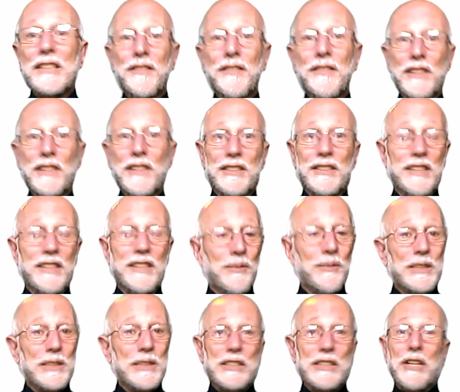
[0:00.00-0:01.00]
of listening,
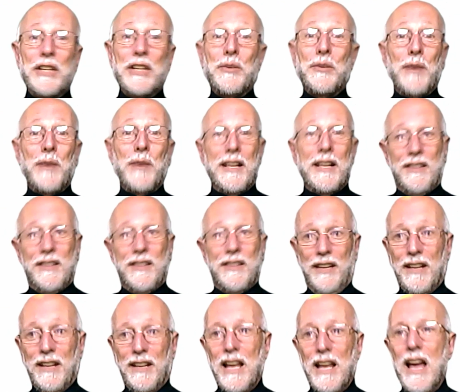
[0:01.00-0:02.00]
which is a great thing.